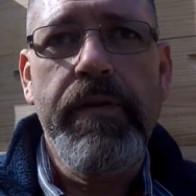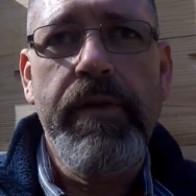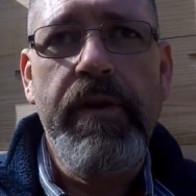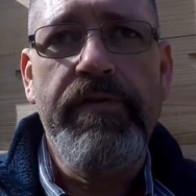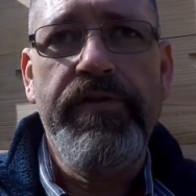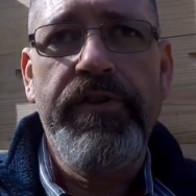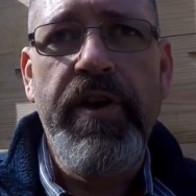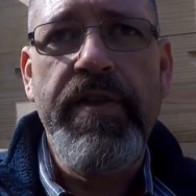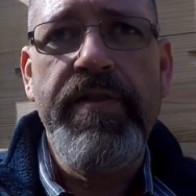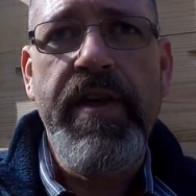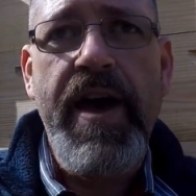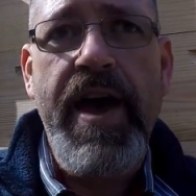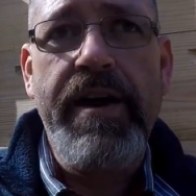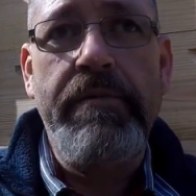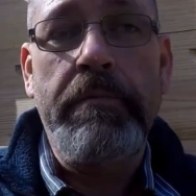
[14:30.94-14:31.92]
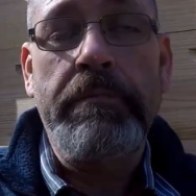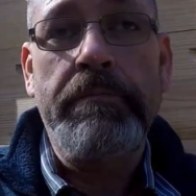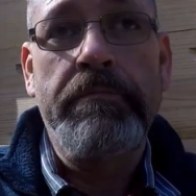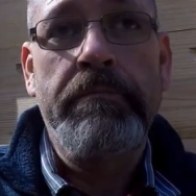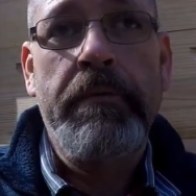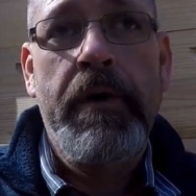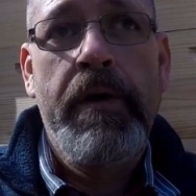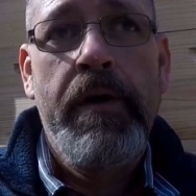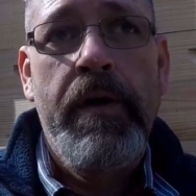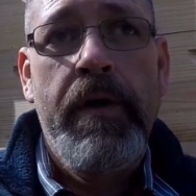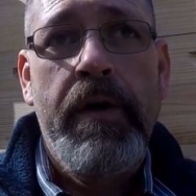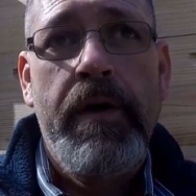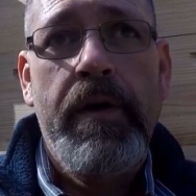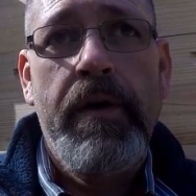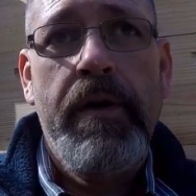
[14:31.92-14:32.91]
said that
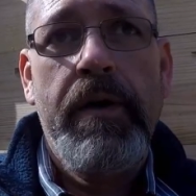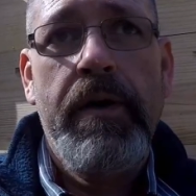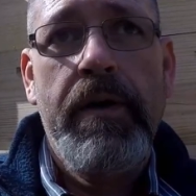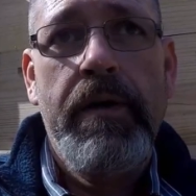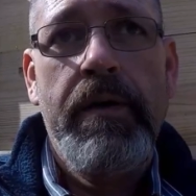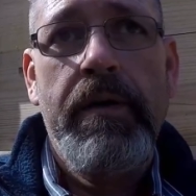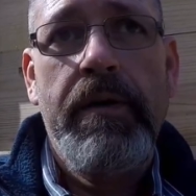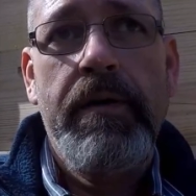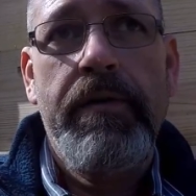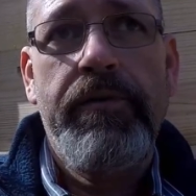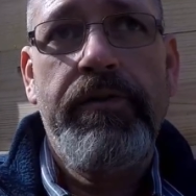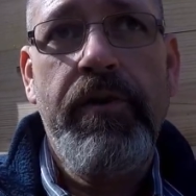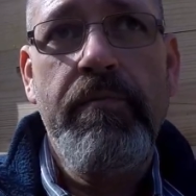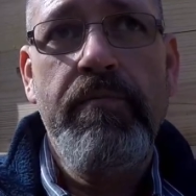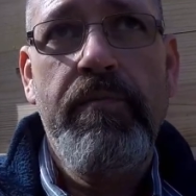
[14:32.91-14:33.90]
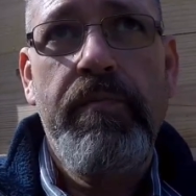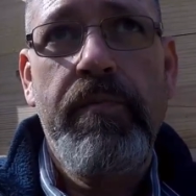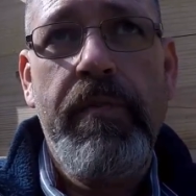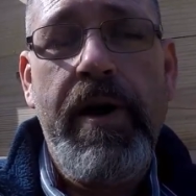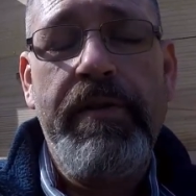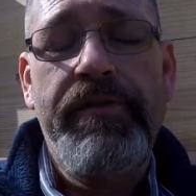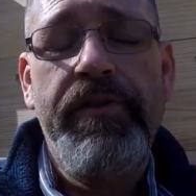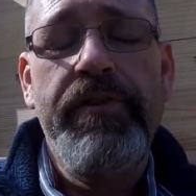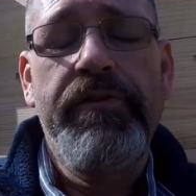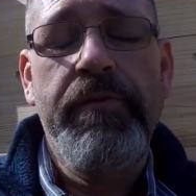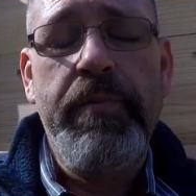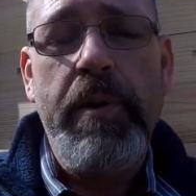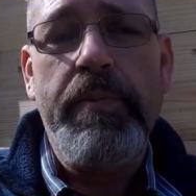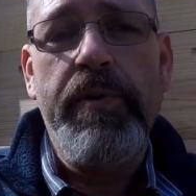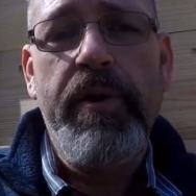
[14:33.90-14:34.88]
I've seen
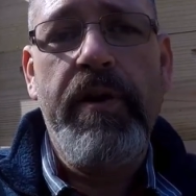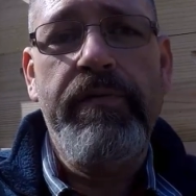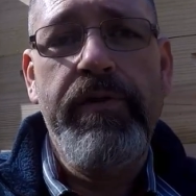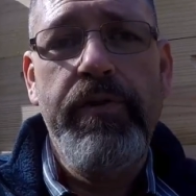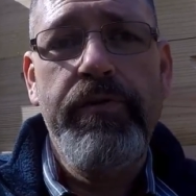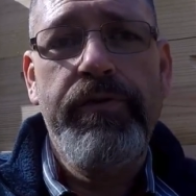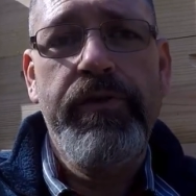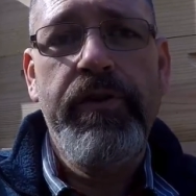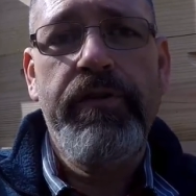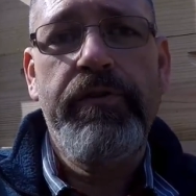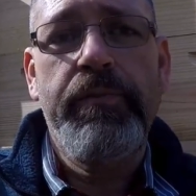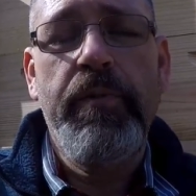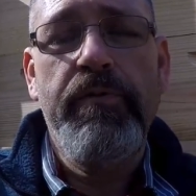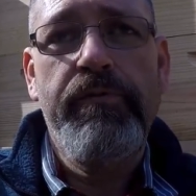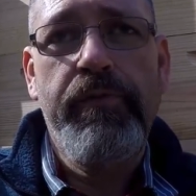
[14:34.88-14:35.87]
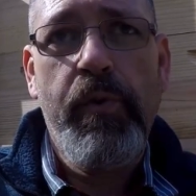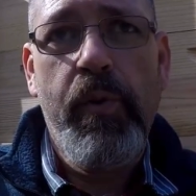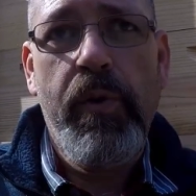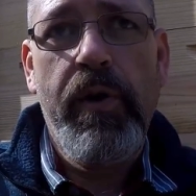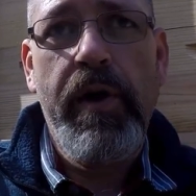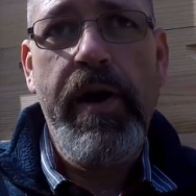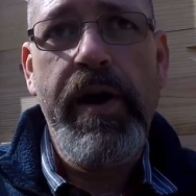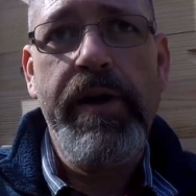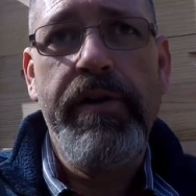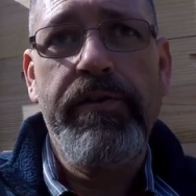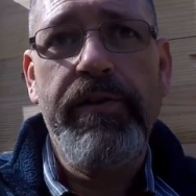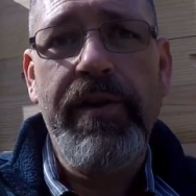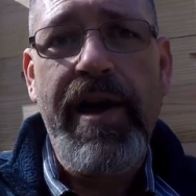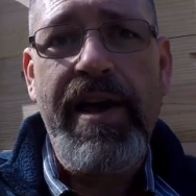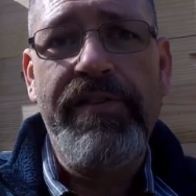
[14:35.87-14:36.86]
some people that have used this before, and
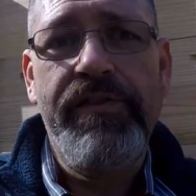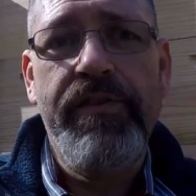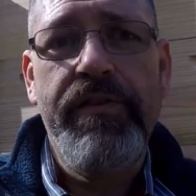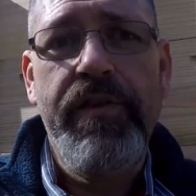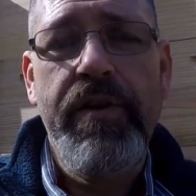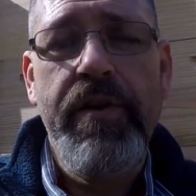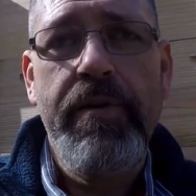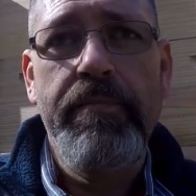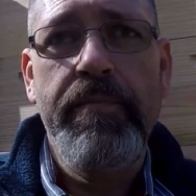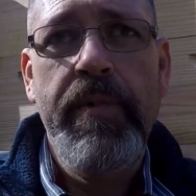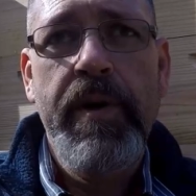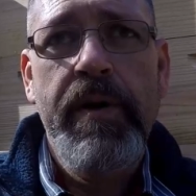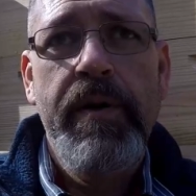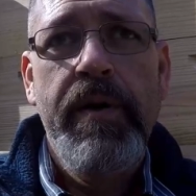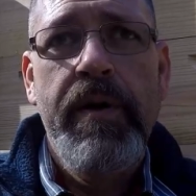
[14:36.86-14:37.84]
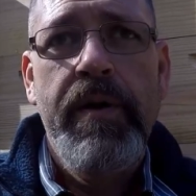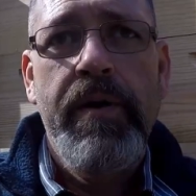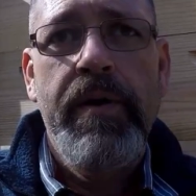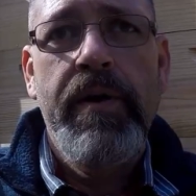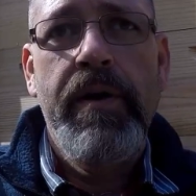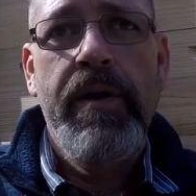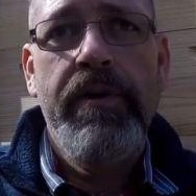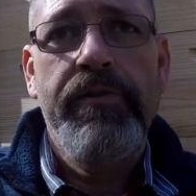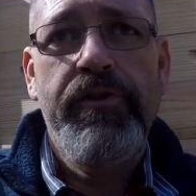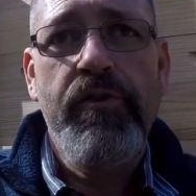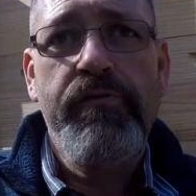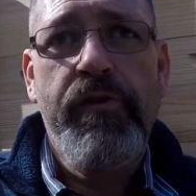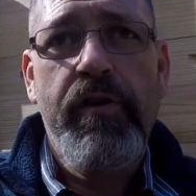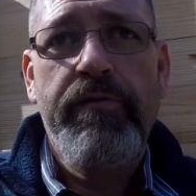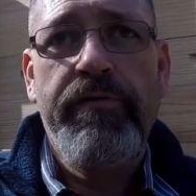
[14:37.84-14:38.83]
it's lasted them so
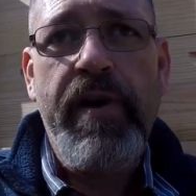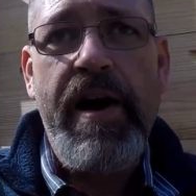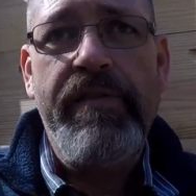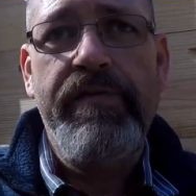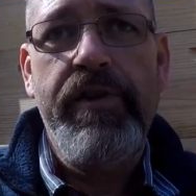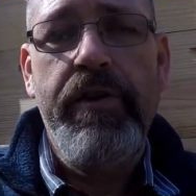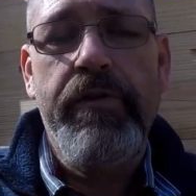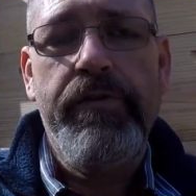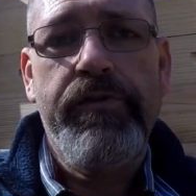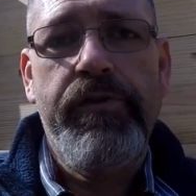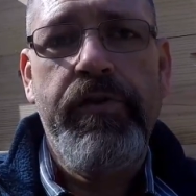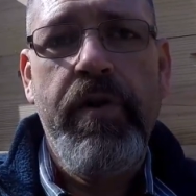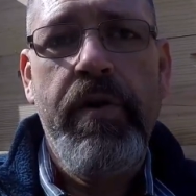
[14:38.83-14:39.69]
far 5 years.